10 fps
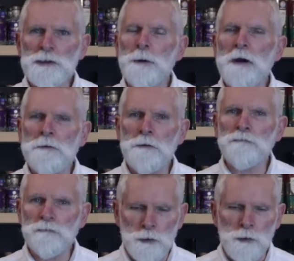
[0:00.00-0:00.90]
to our
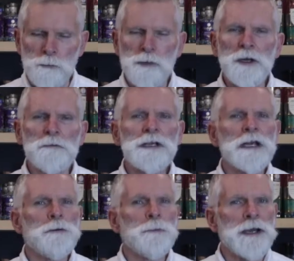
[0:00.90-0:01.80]
own rule, but I'll
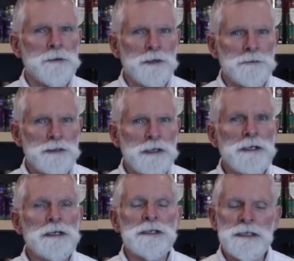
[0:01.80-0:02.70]
tell you about those
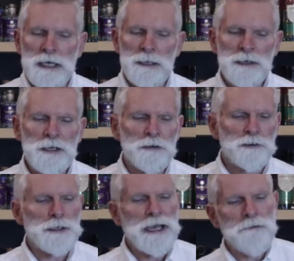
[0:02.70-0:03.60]
today
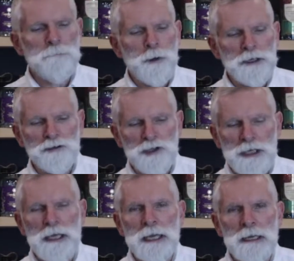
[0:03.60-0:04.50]
because we have one
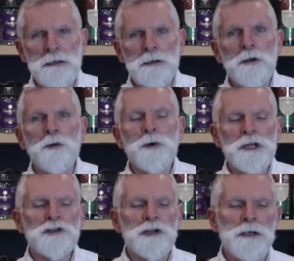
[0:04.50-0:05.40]
gin here
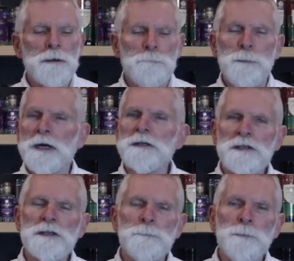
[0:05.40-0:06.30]
which
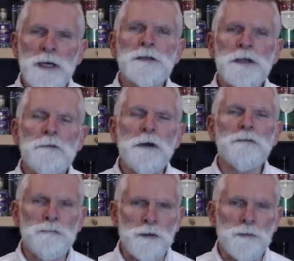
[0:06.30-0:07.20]
bucks our
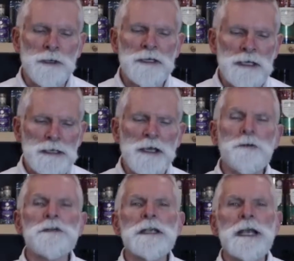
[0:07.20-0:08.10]
own rule. It
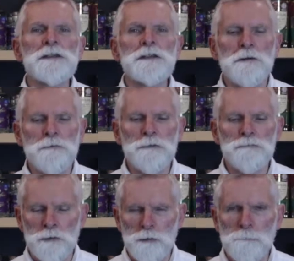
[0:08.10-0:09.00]
goes against our
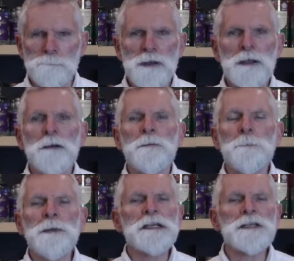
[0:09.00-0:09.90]
own rule.
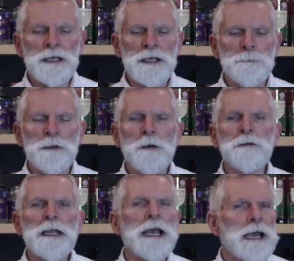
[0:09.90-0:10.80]
But basically we
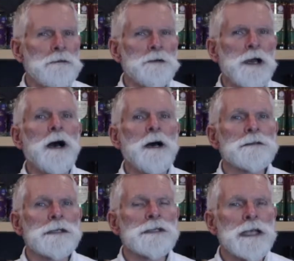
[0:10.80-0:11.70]
only have
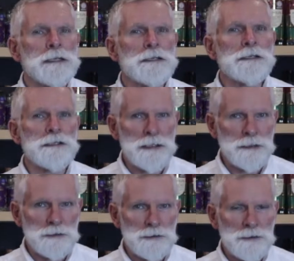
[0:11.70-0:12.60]
artisan
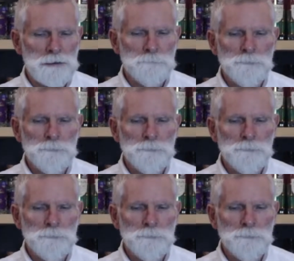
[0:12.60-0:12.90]
distillers.